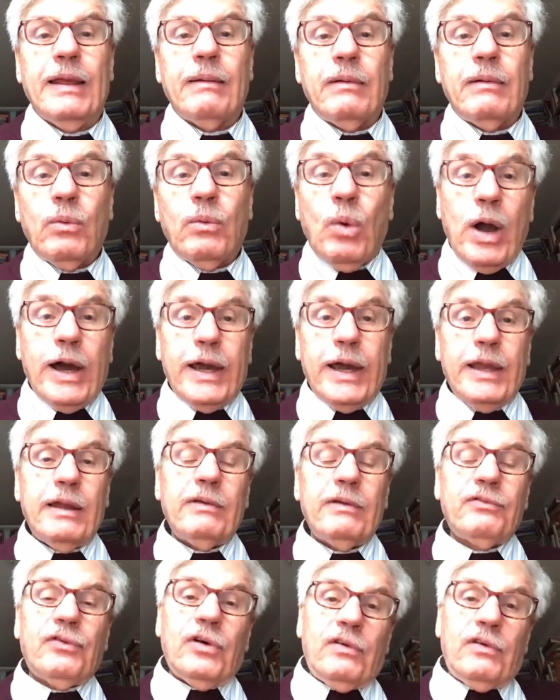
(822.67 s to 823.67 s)
Why?
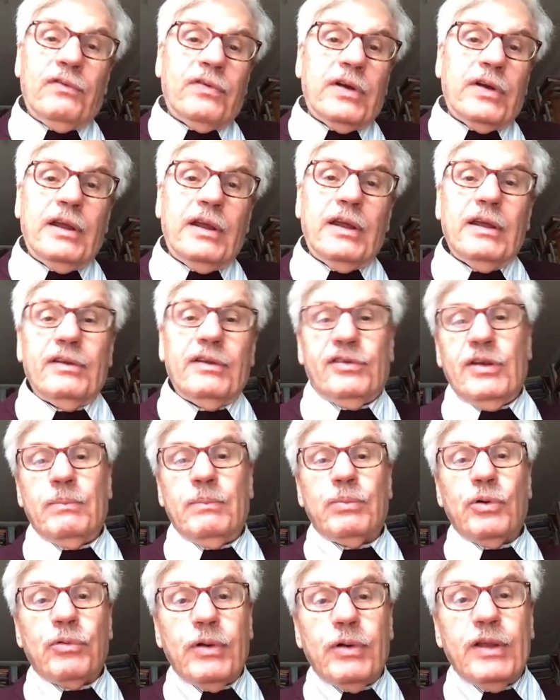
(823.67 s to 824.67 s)
For a very
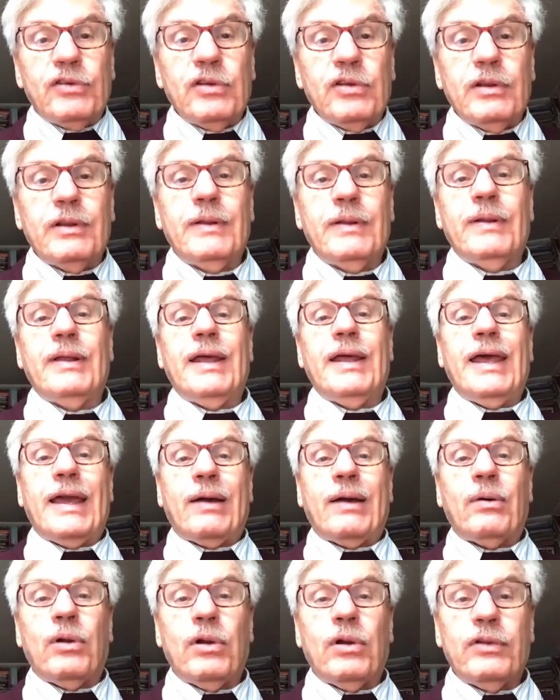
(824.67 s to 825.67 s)
simple reason.
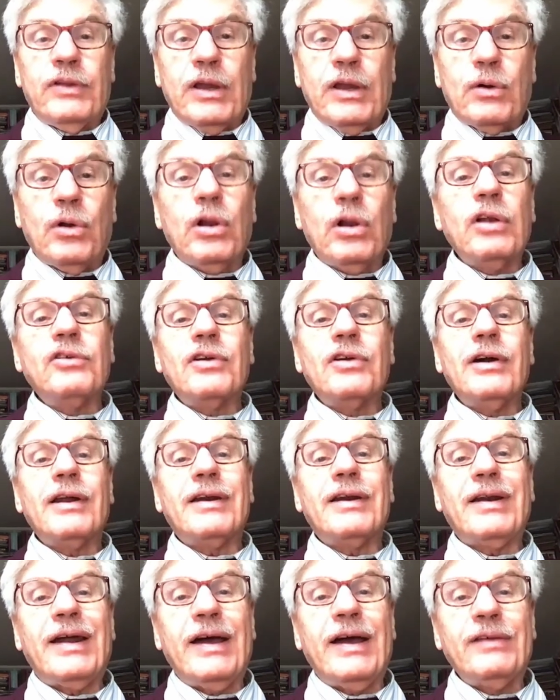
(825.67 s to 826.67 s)
The ecological
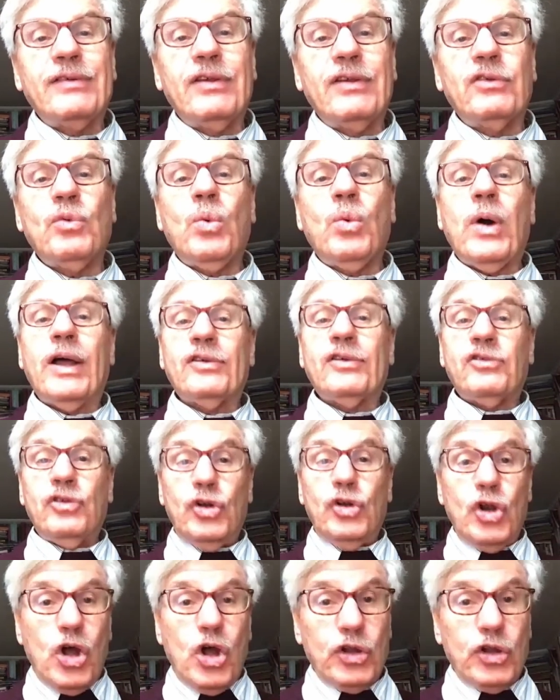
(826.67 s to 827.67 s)
crisis was
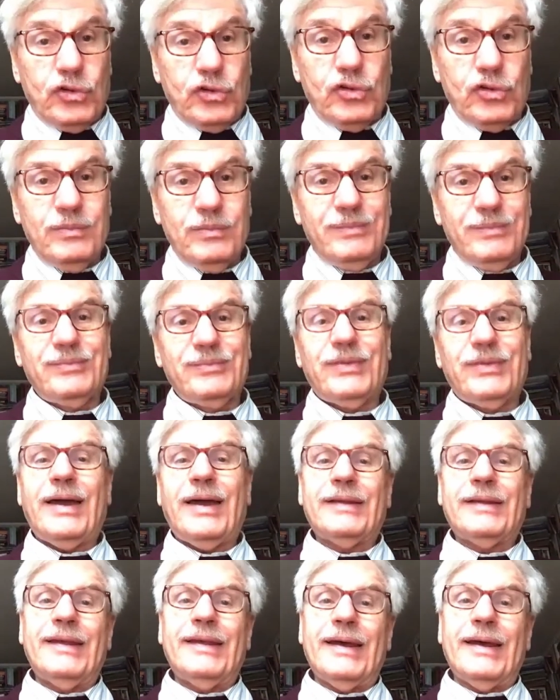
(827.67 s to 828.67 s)
not,
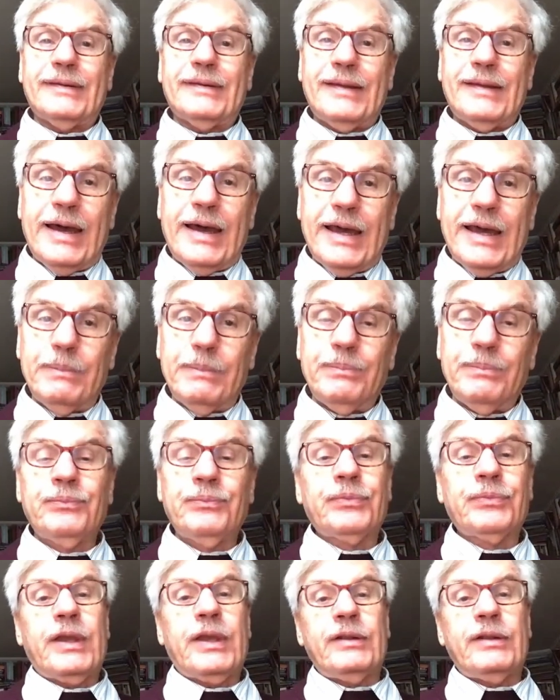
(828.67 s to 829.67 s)
at that time,
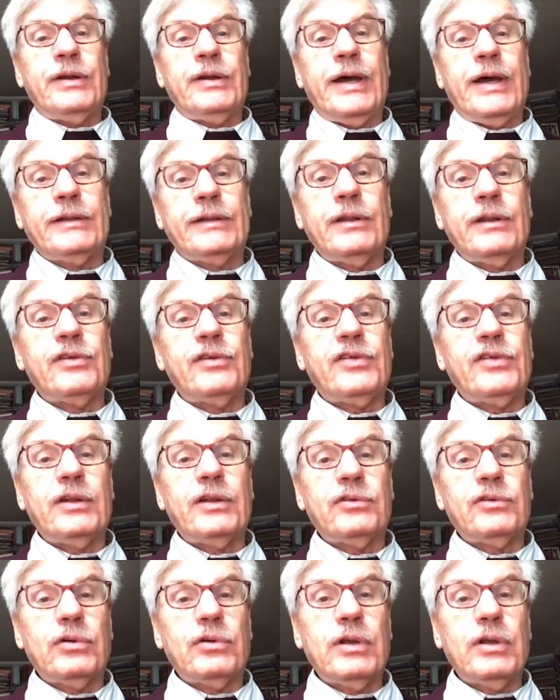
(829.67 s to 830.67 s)
in the 19th
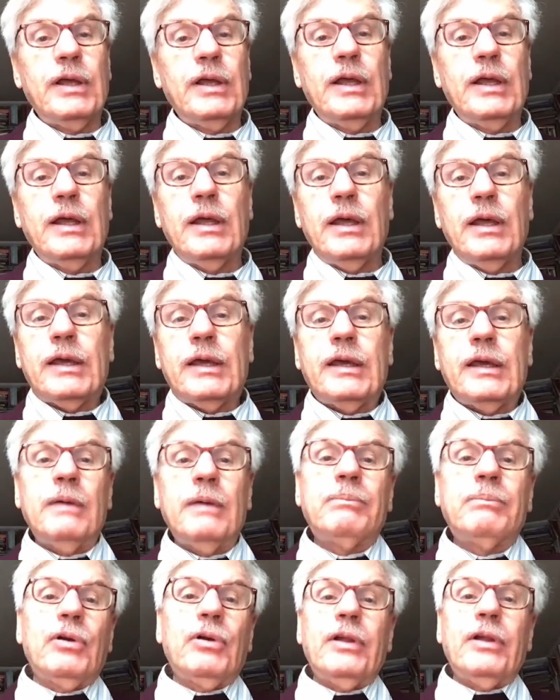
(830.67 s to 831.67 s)
century, a key
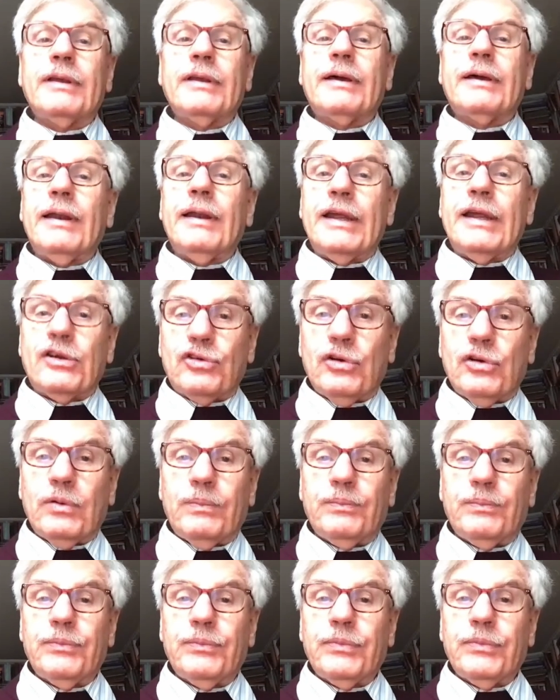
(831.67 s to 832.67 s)
political issue.
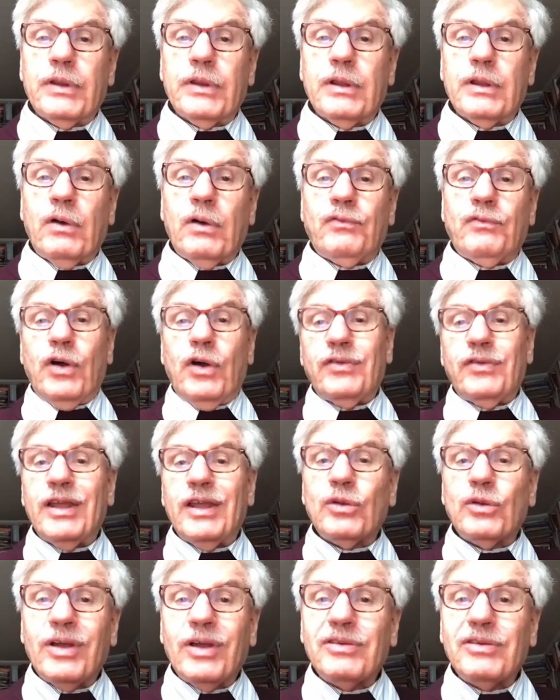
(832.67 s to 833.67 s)
Of course,
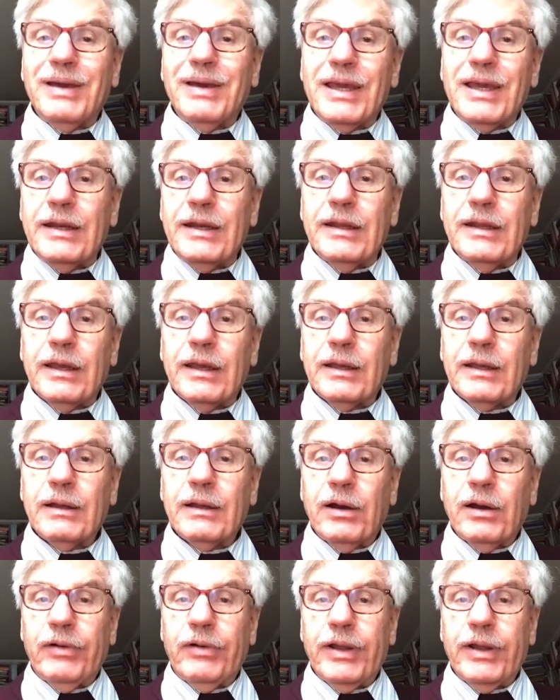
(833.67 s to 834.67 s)
it was beginning
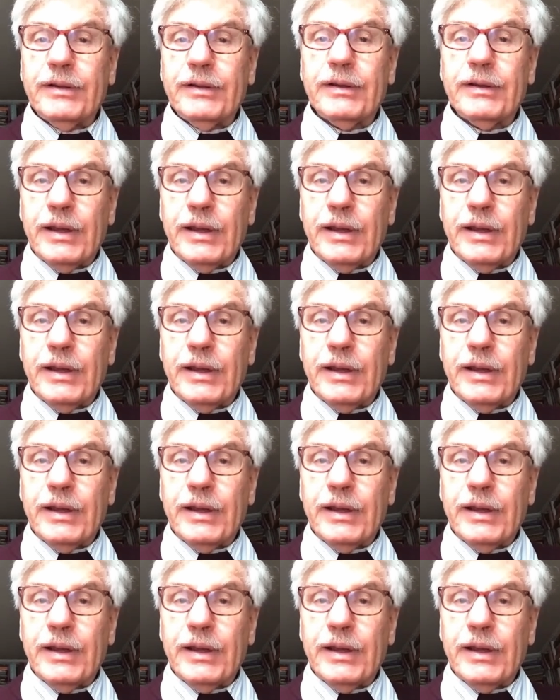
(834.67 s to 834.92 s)
already.